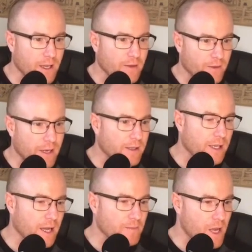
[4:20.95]
Frankly,
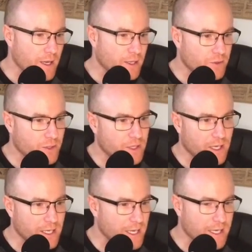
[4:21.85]
I'm not interested
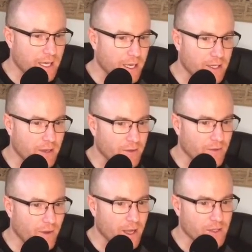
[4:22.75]
in any kind of
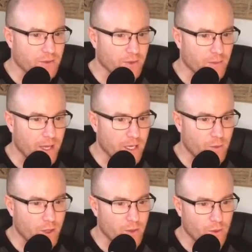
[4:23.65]
advice from
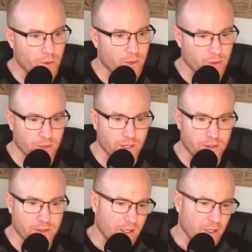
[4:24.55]
anyone who would do this.